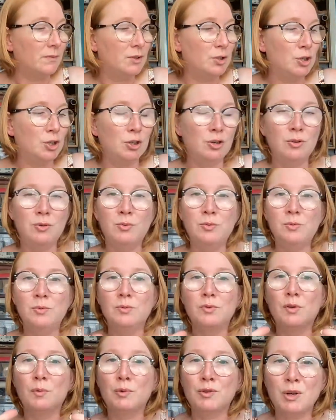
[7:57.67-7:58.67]
to
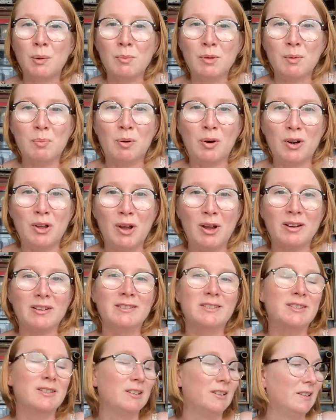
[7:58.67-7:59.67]
some of the
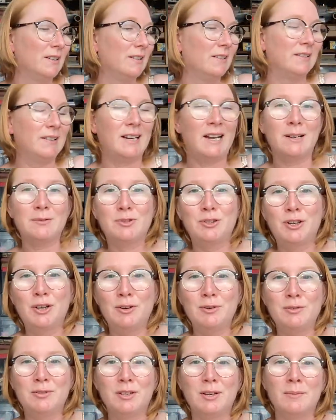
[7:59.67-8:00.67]
products, how to
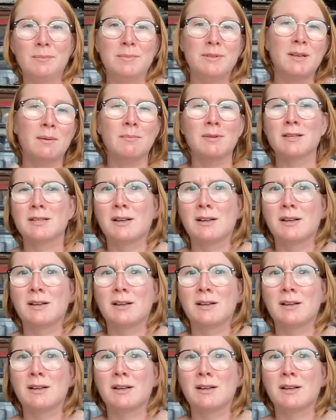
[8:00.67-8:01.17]
use them, some of the